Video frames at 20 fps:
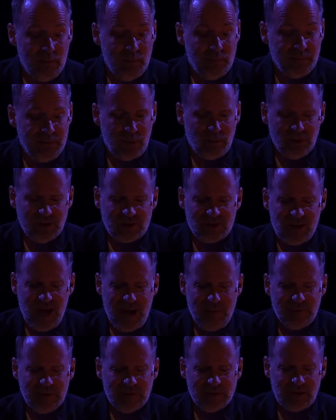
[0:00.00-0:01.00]
They were
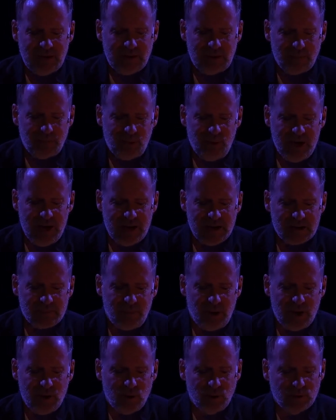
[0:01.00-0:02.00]
examined and appraised
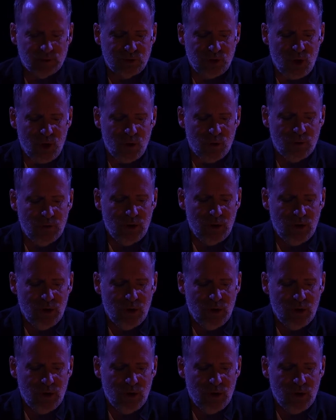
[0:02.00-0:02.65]
by old Joe,